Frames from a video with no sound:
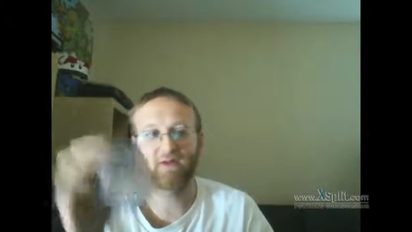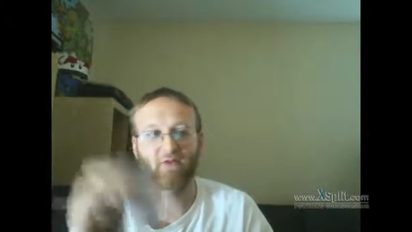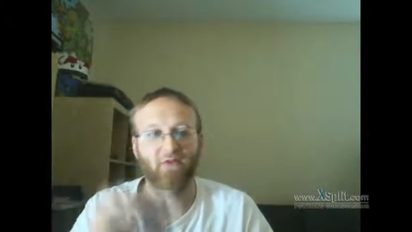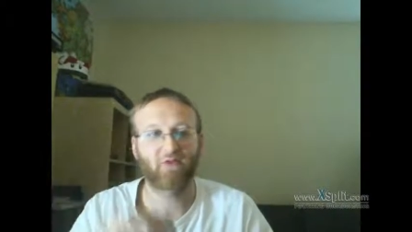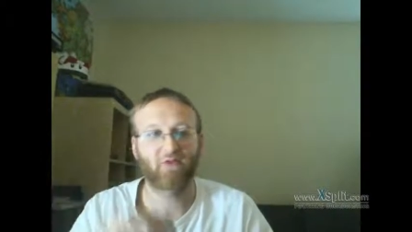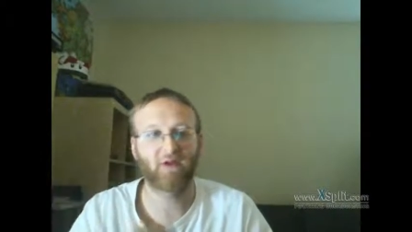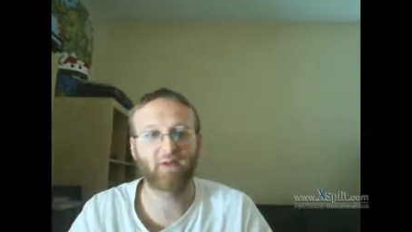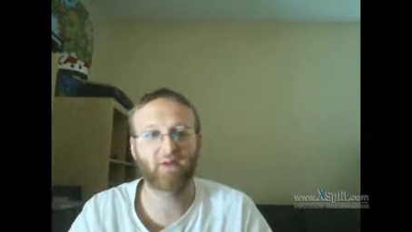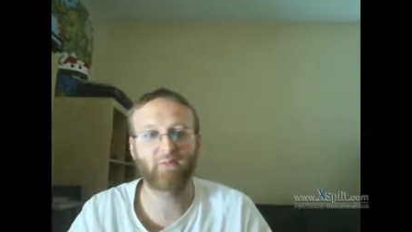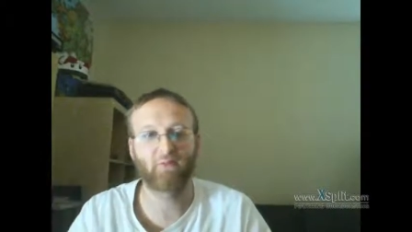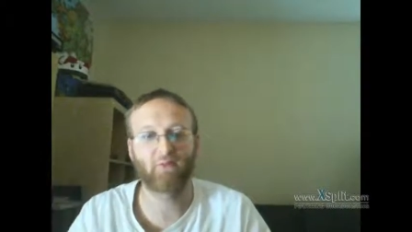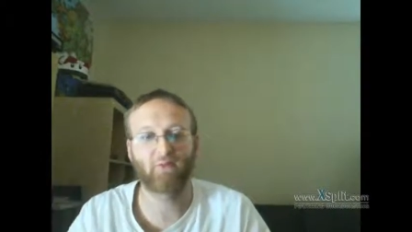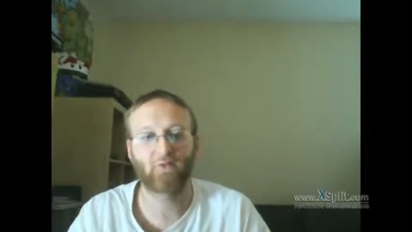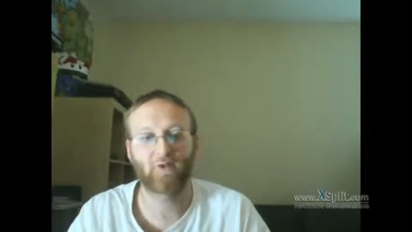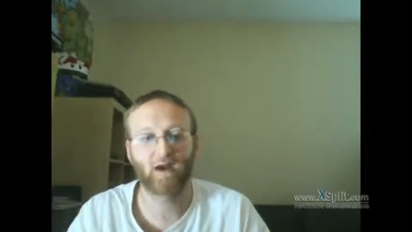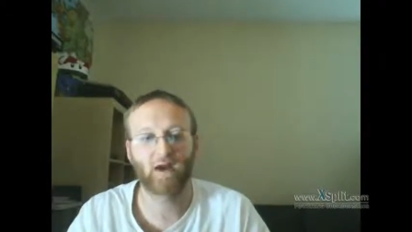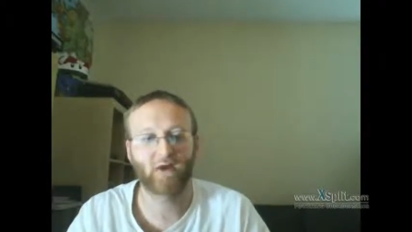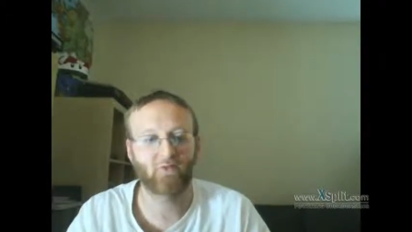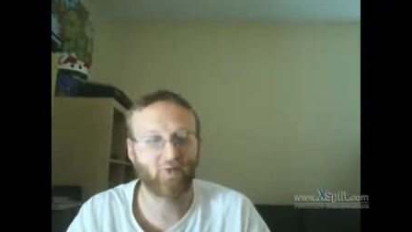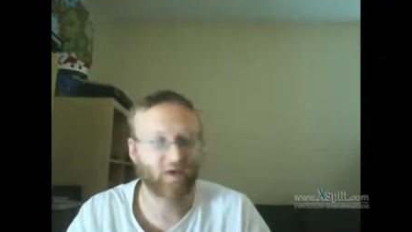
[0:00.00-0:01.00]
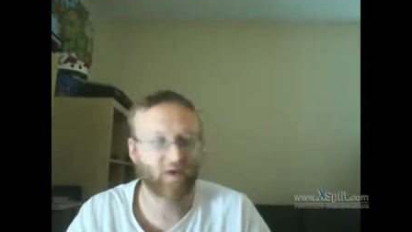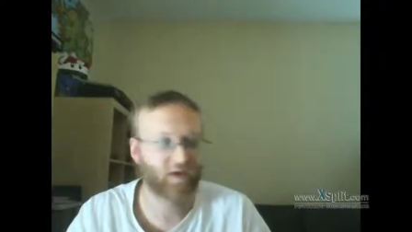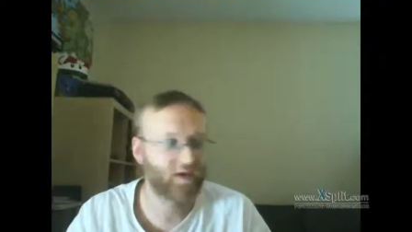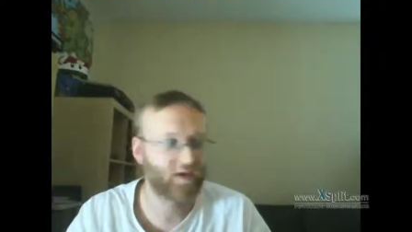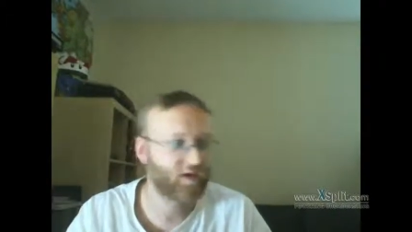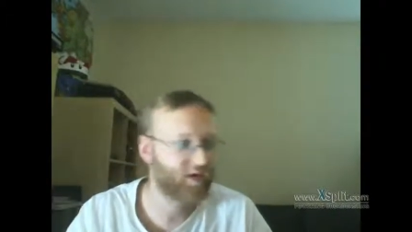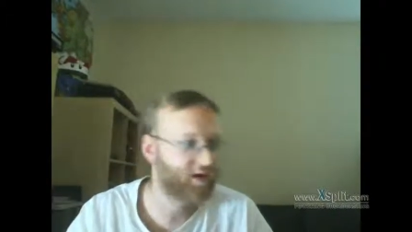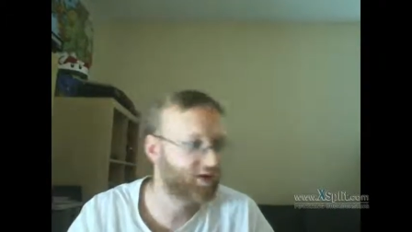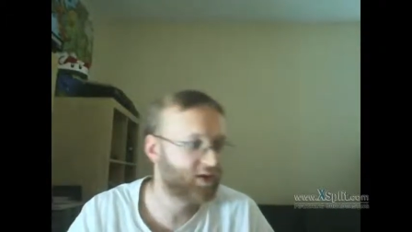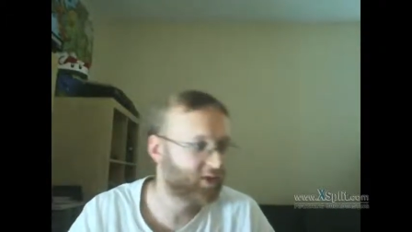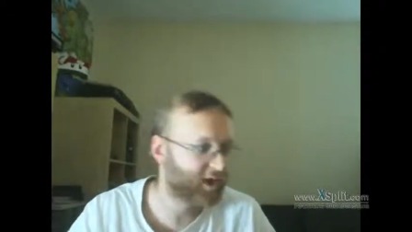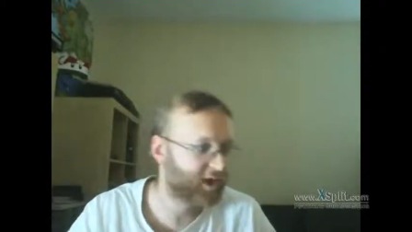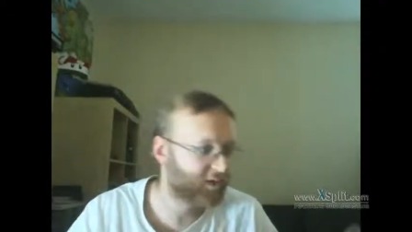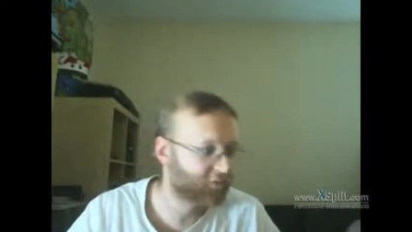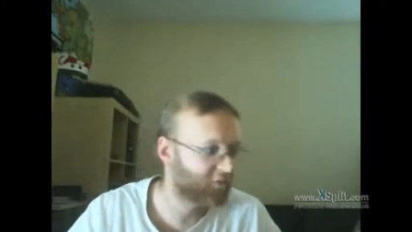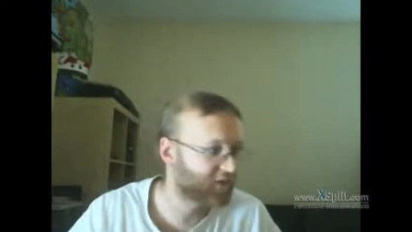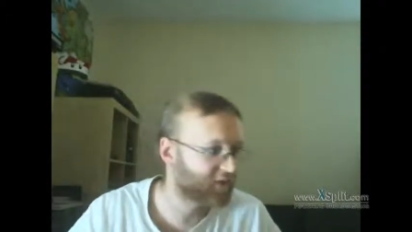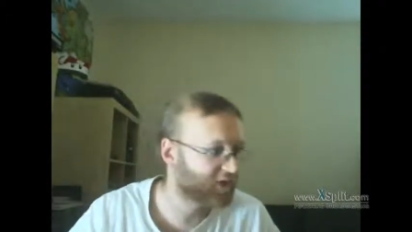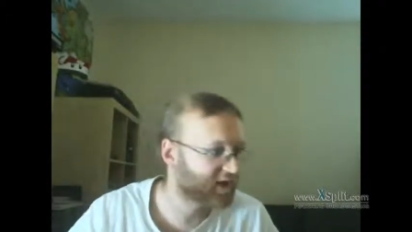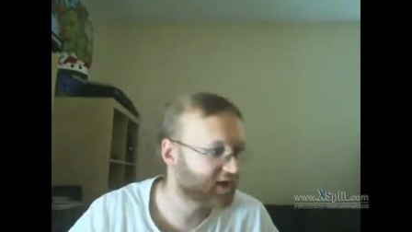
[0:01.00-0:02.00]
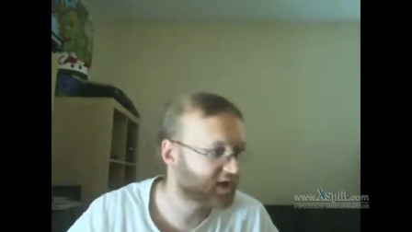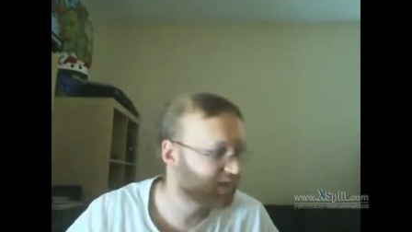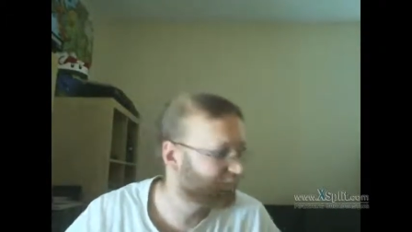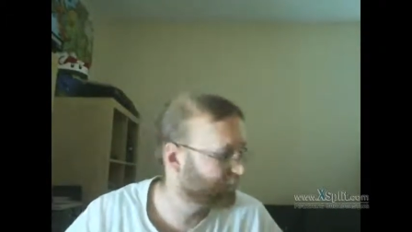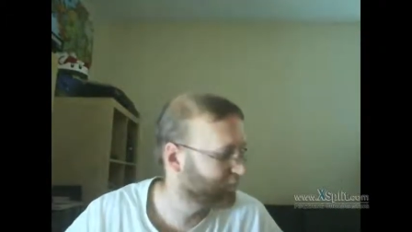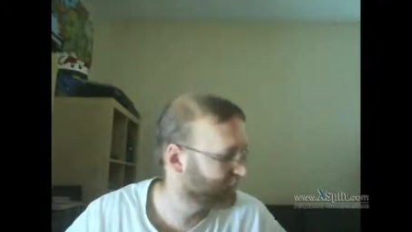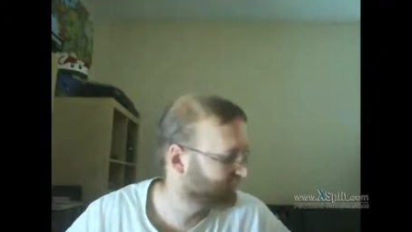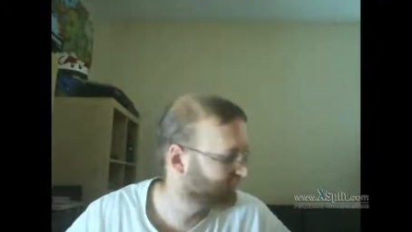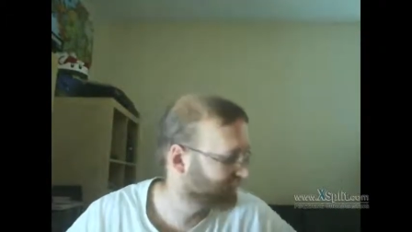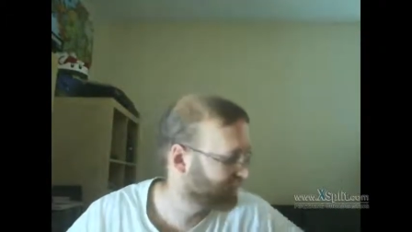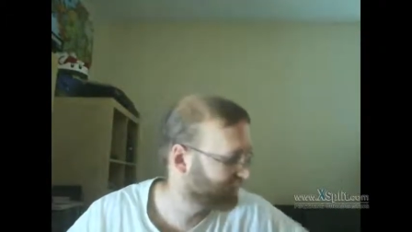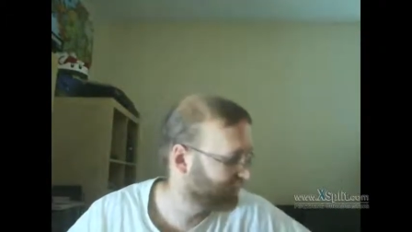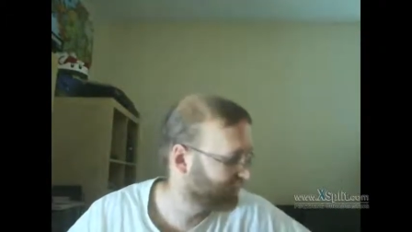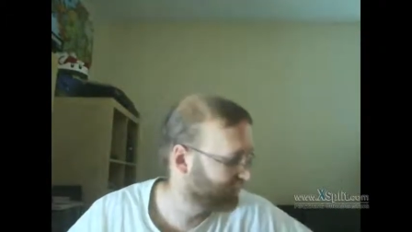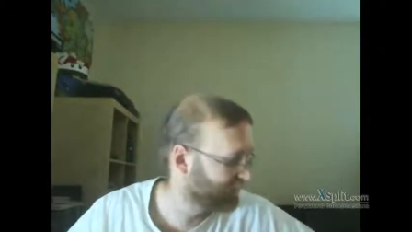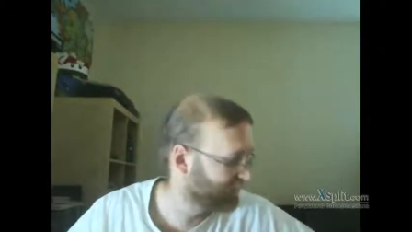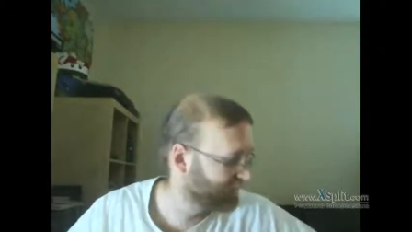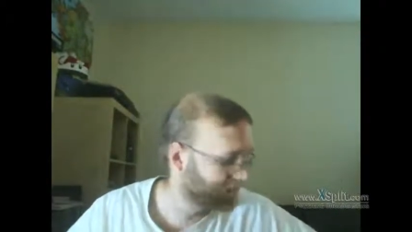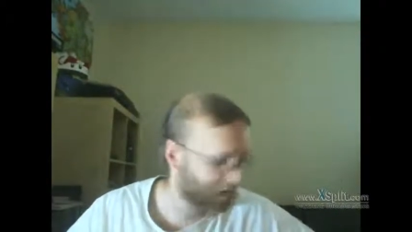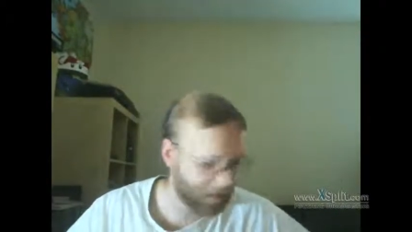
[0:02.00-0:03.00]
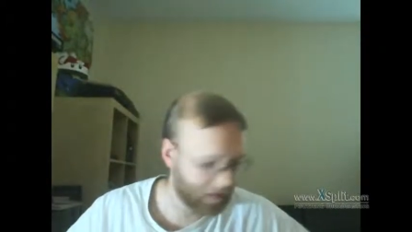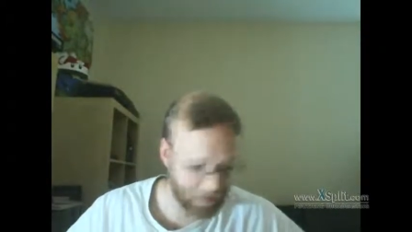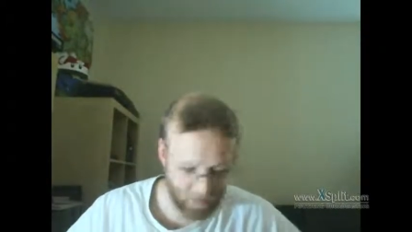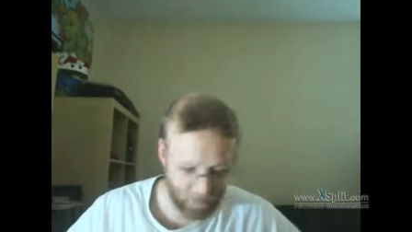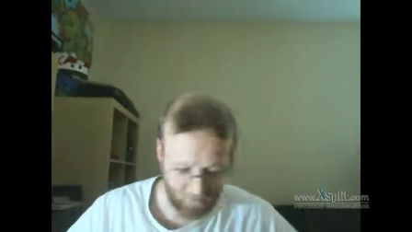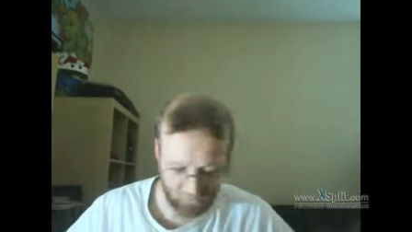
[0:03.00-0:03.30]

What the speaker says: the screen from scratching. That was on the Game Boy Advance.